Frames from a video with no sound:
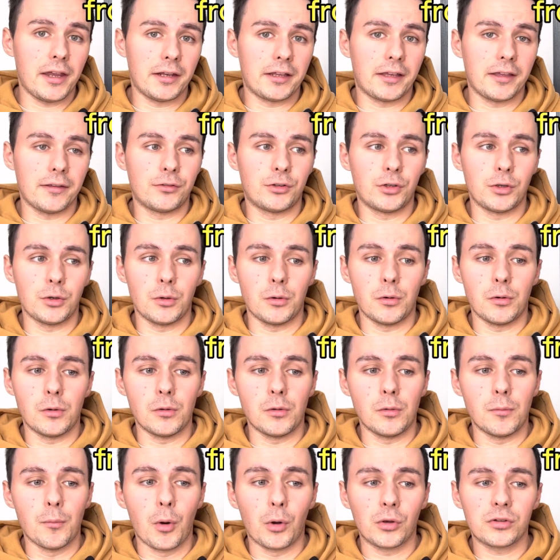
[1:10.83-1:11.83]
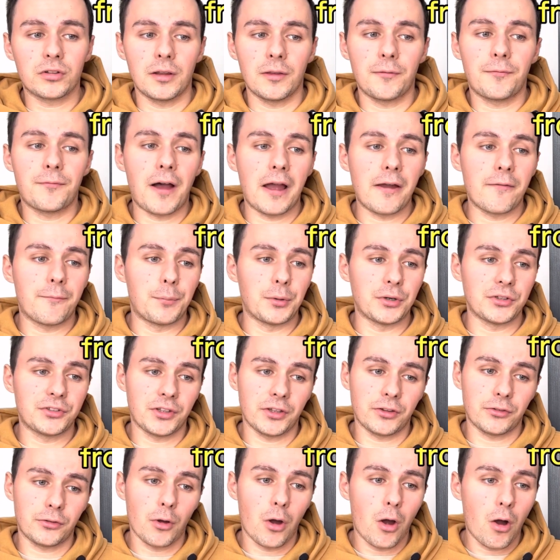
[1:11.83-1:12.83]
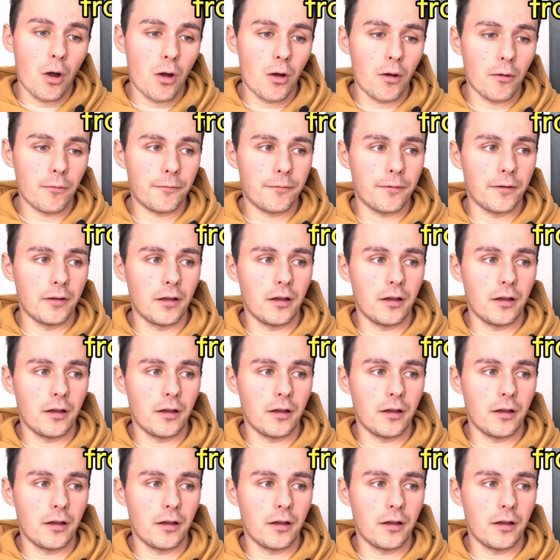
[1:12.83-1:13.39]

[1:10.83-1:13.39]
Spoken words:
It gives you mostly 5% off